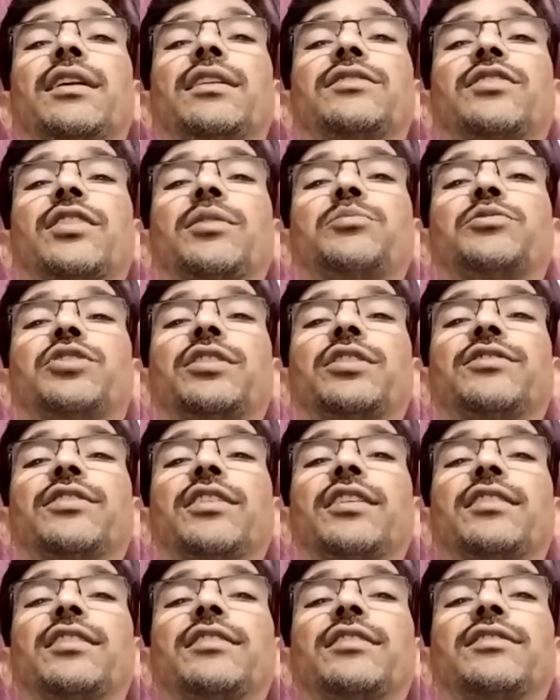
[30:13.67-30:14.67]

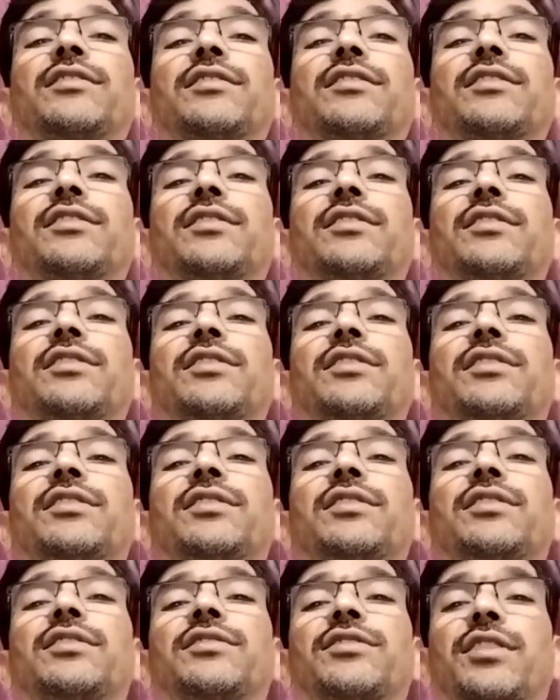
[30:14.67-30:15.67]
substances,
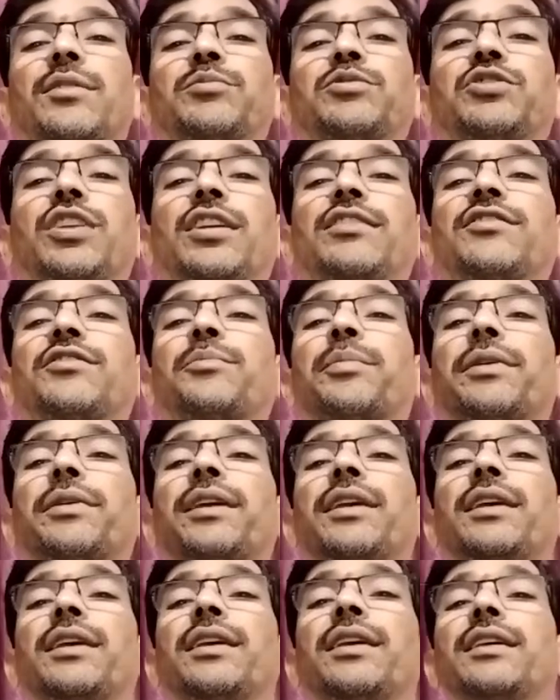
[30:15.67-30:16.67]
substance
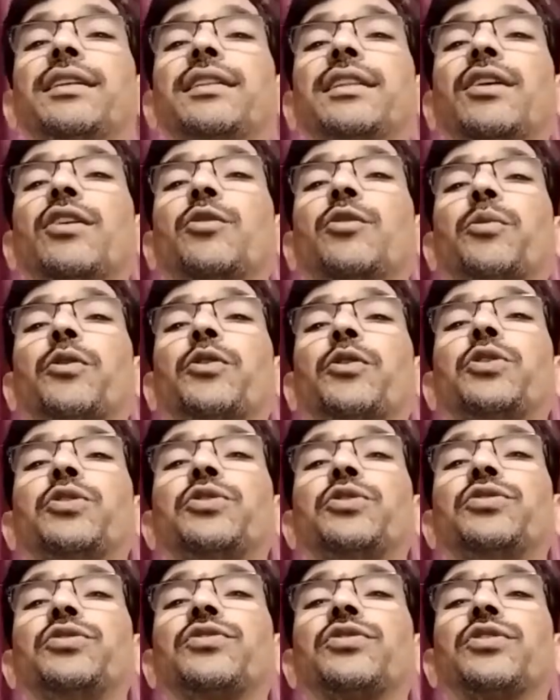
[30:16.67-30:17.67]
P will
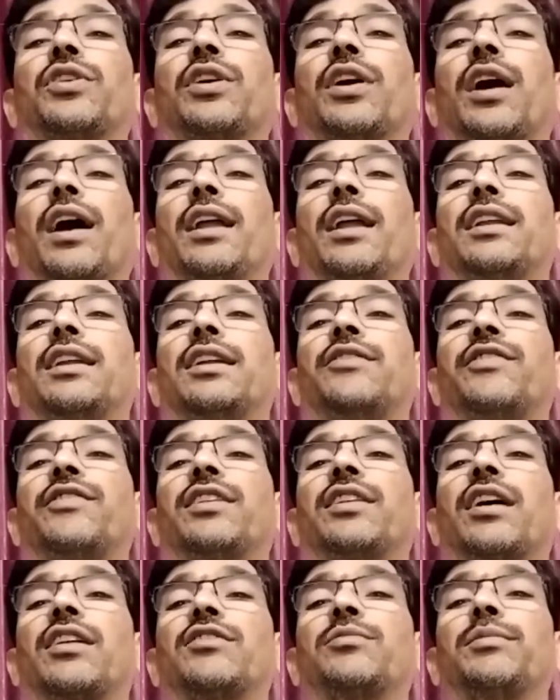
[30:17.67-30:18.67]
produce, and it will
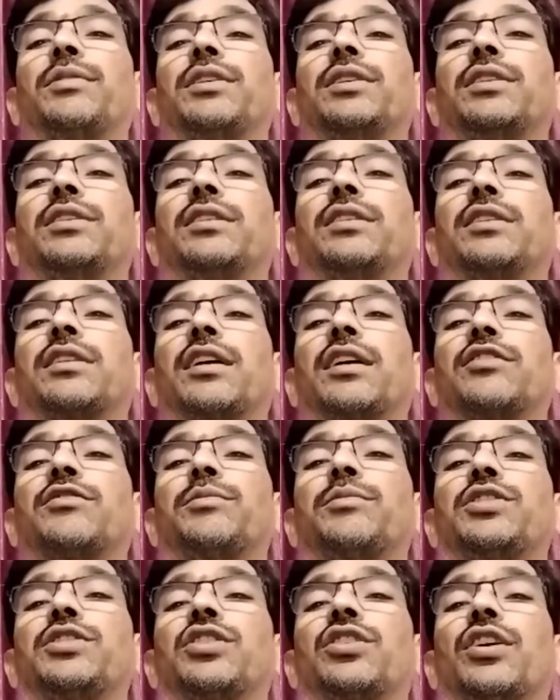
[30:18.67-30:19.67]

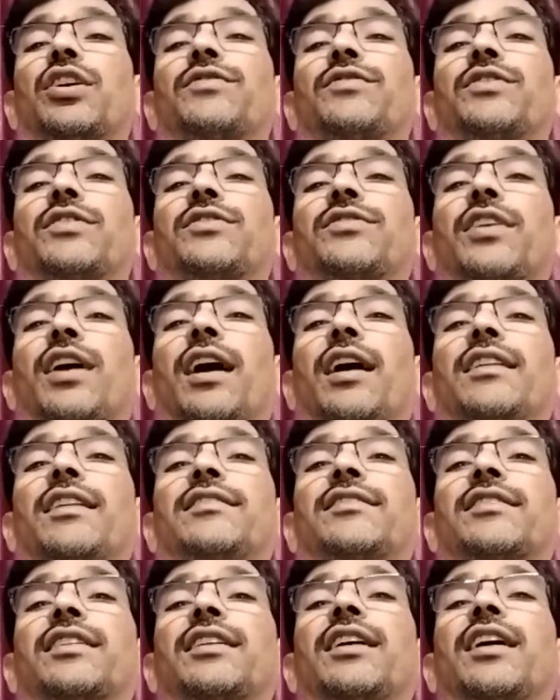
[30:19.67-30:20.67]
transmission of the
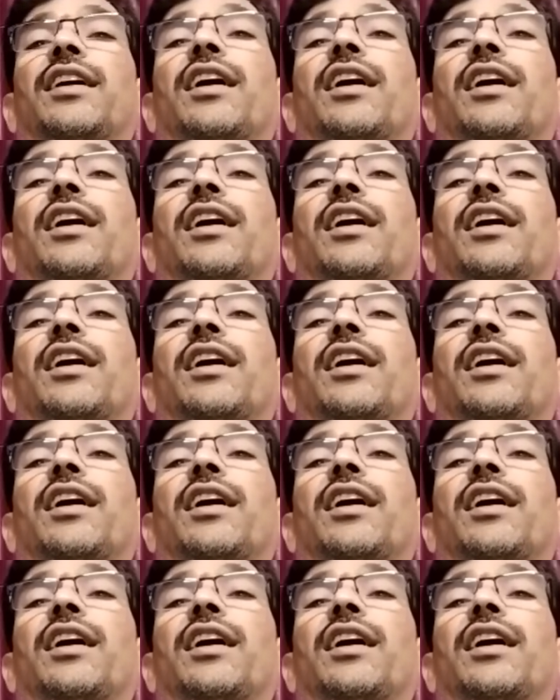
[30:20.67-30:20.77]
cells,